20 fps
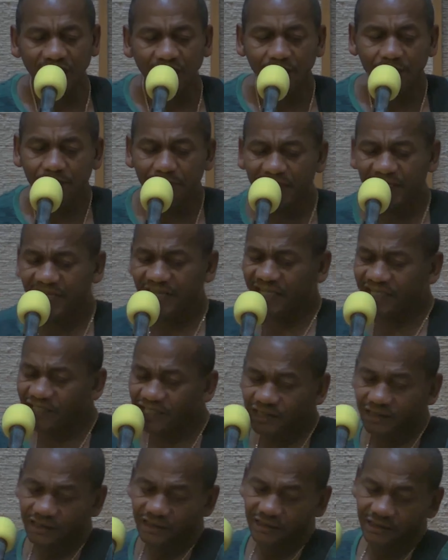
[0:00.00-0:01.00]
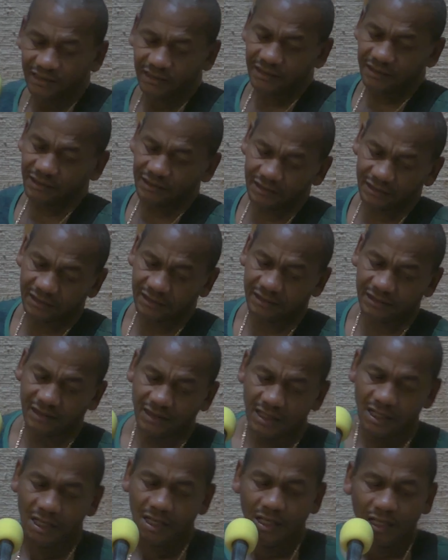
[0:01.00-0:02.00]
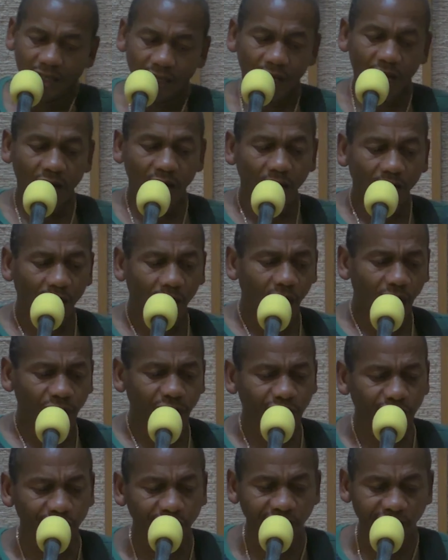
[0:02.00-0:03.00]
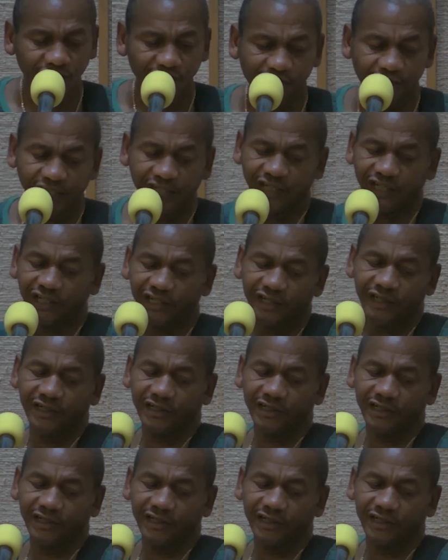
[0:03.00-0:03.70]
make it all these years?